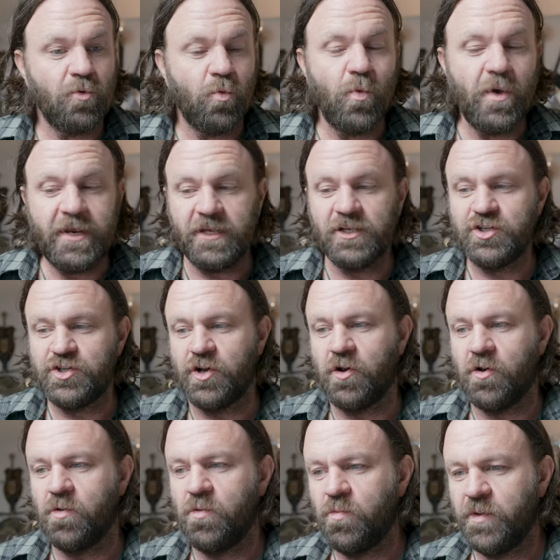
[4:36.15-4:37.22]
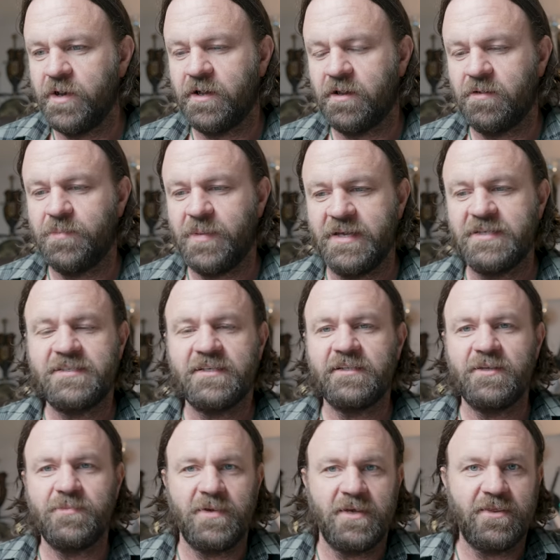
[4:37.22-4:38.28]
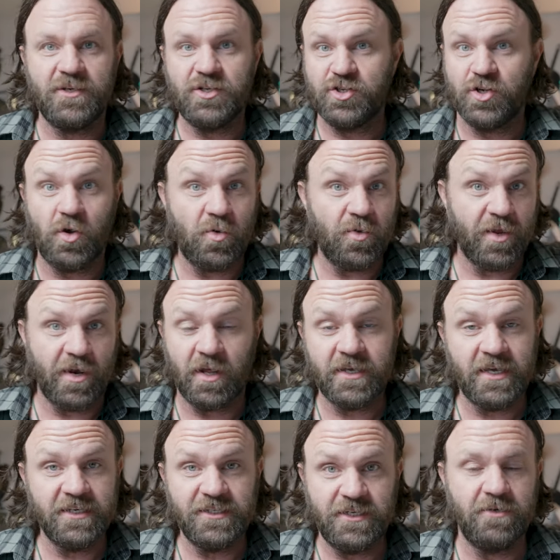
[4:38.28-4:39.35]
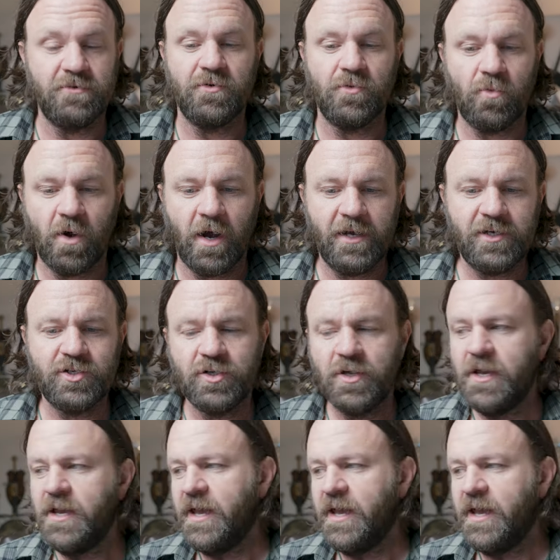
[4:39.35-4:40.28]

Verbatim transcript: The winning show will basically be the show that I'll continue to watch,